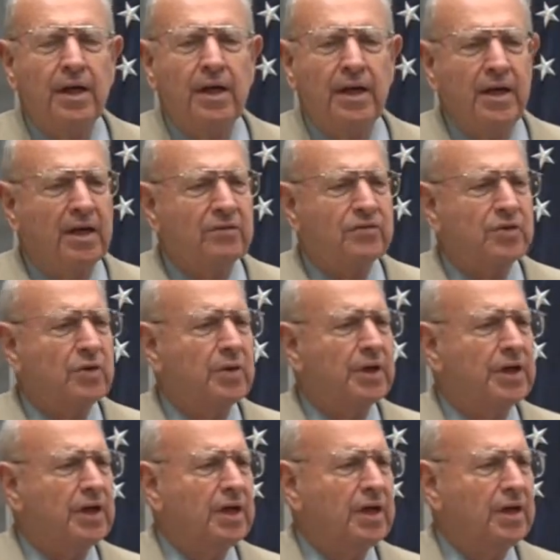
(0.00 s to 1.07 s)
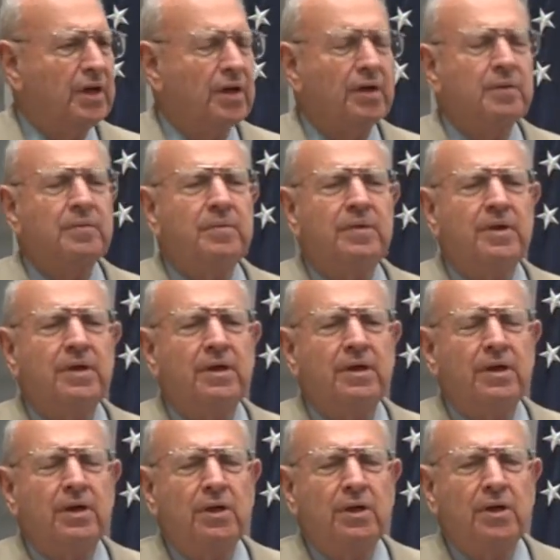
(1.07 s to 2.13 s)
And after a year,
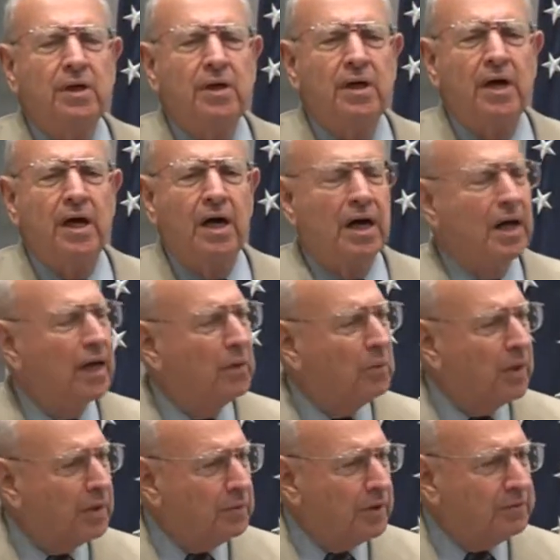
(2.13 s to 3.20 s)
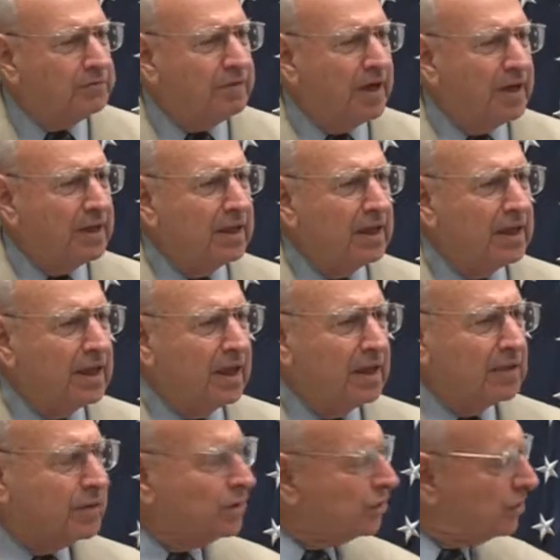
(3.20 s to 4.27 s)
when we finally
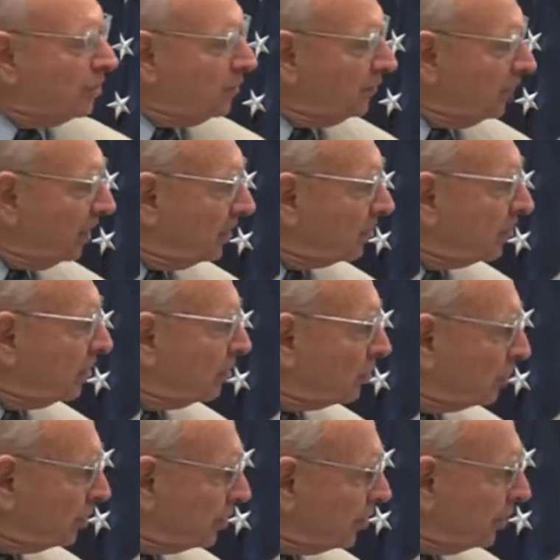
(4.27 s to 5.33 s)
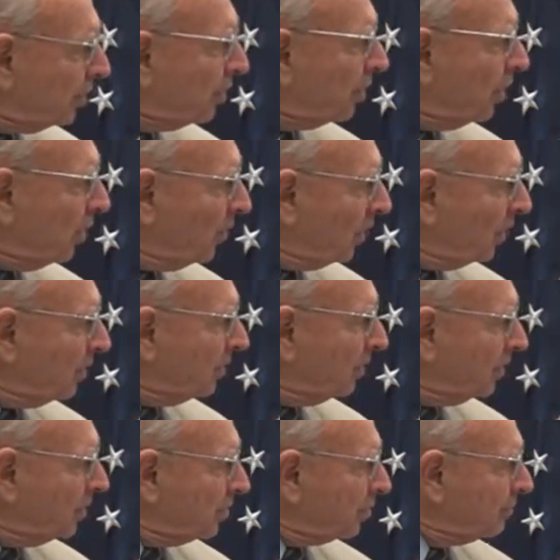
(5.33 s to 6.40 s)
got the Soviets interested in going on
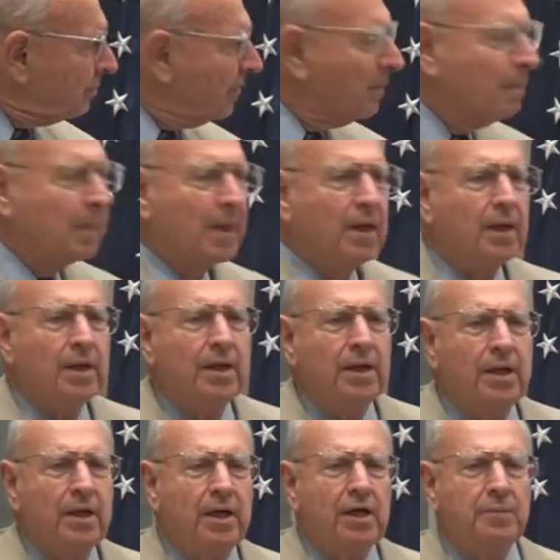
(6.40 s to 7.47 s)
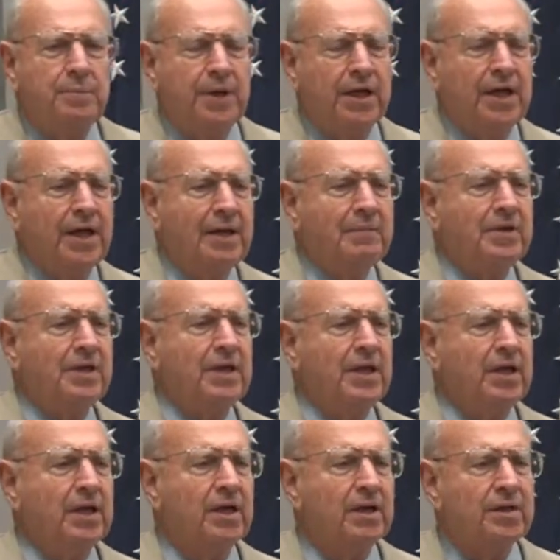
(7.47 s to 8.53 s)
this, it became
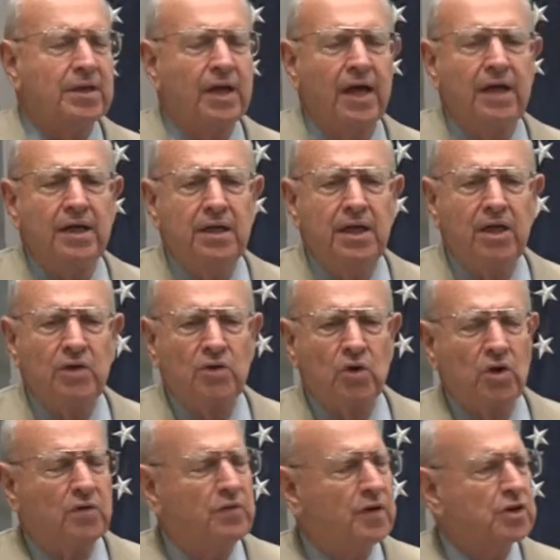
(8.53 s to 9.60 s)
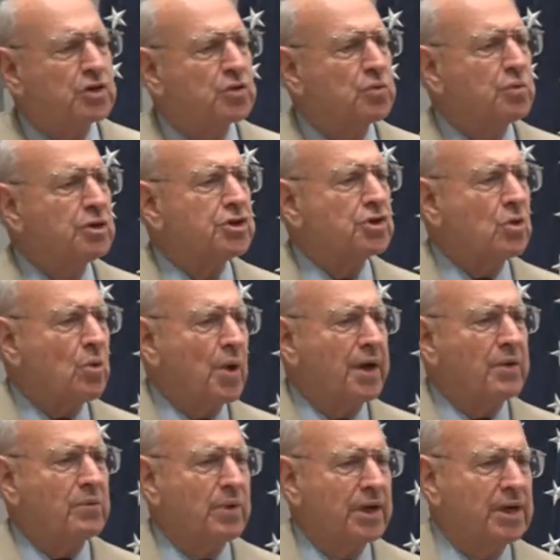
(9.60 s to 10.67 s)
clear that neither of us was
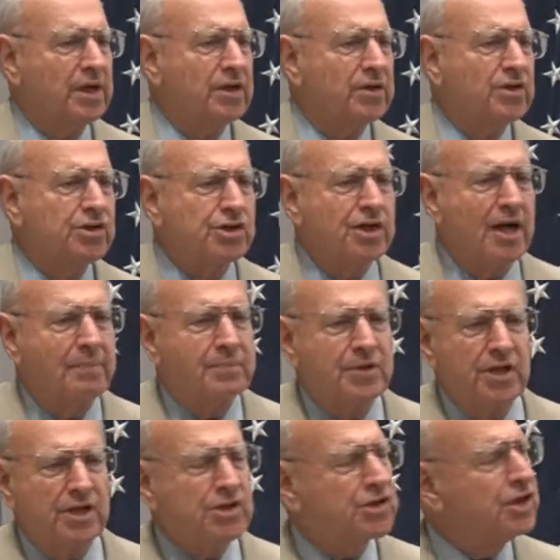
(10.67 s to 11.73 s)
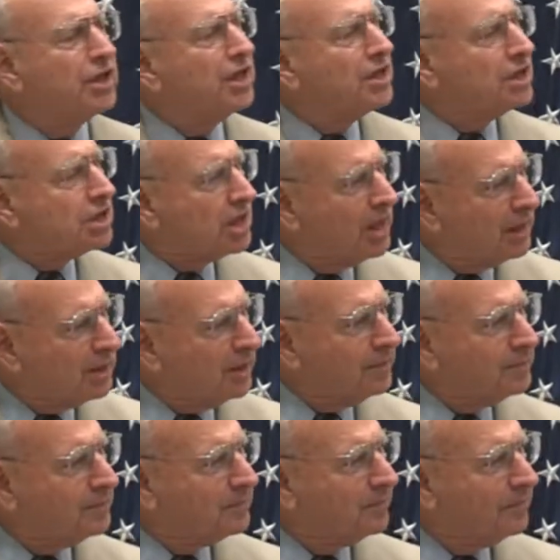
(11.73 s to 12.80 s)
quite ready to stop testing entirely.